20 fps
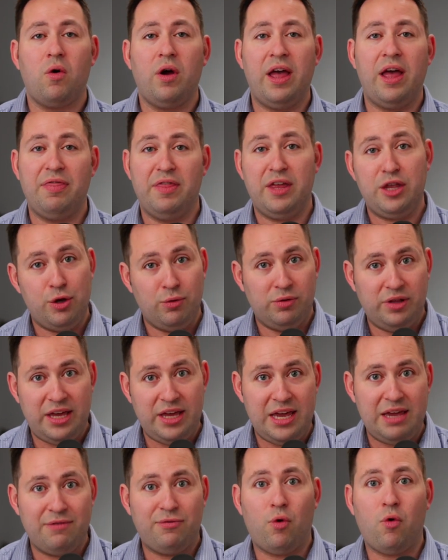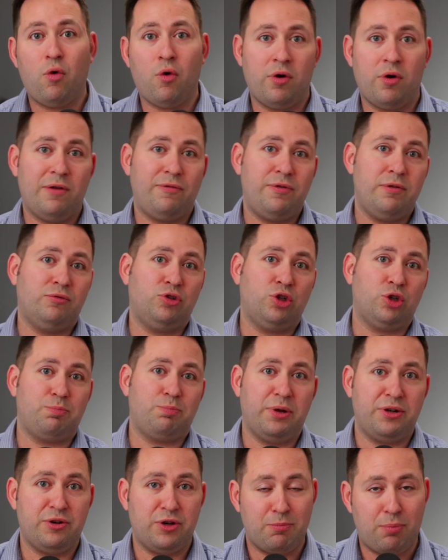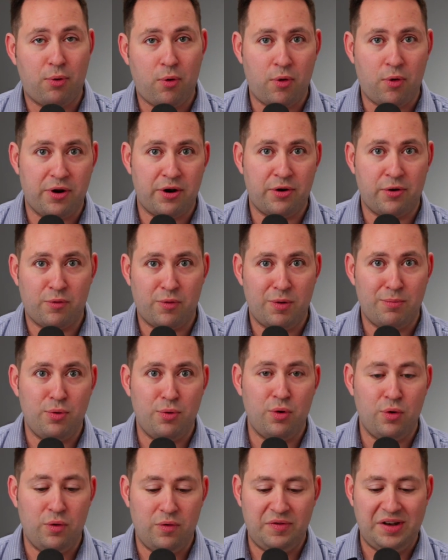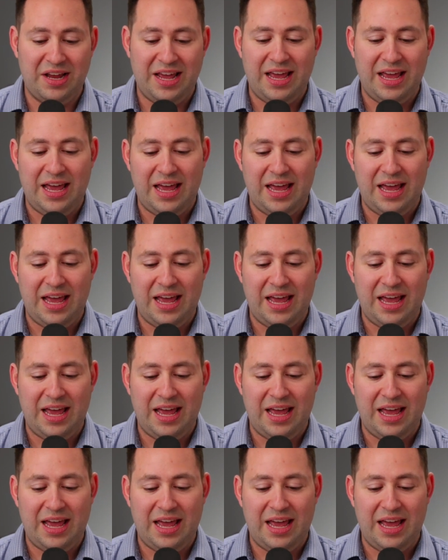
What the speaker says: and then you leave, or if you've just been deported or removed